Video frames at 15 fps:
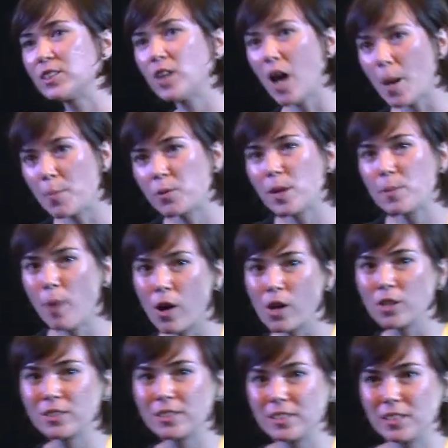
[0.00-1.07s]
copyright
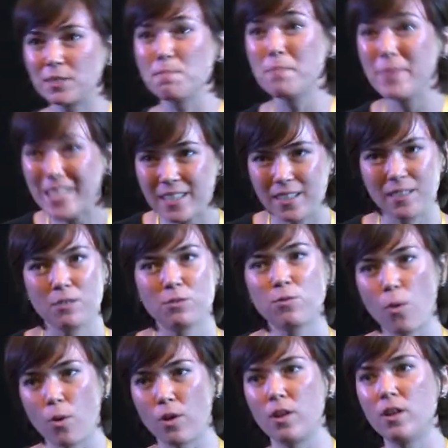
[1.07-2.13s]
policies mean
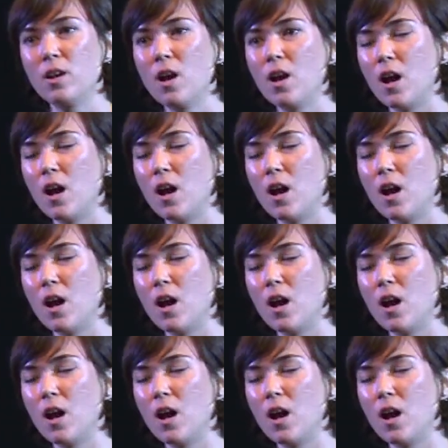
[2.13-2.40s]
for